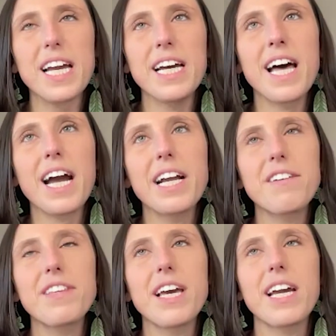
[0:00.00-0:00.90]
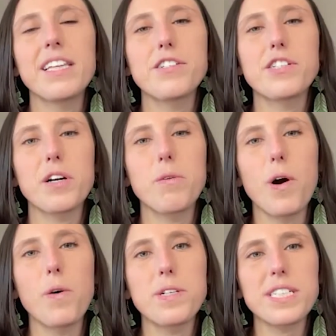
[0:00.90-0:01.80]
that kind of thing. And there's a
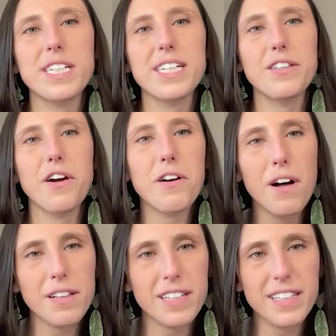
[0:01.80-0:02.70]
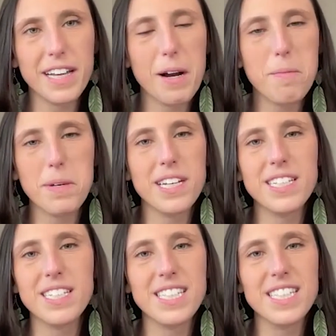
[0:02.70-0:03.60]
quote, learn all the
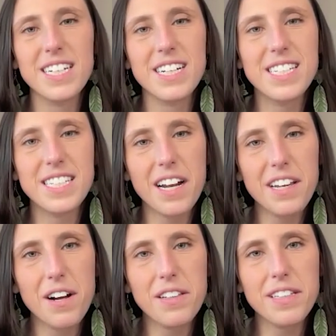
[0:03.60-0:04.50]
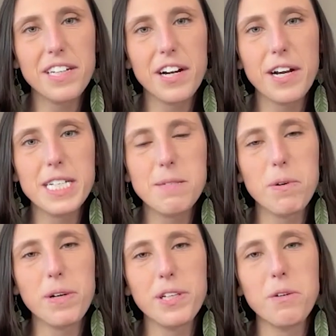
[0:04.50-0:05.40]
therapies, study all the theories,
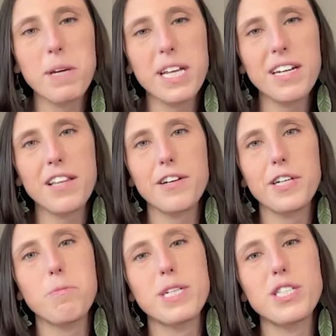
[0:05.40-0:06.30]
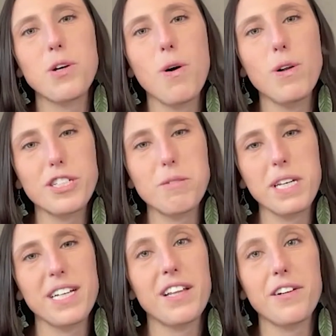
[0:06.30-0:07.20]
but when you meet another human soul, just
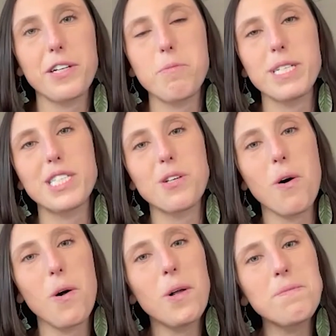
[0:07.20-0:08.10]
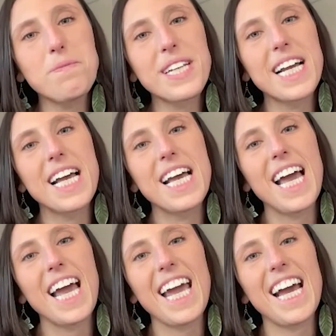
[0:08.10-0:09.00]
be another human soul.
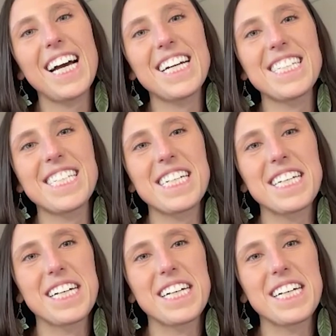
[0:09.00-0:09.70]
And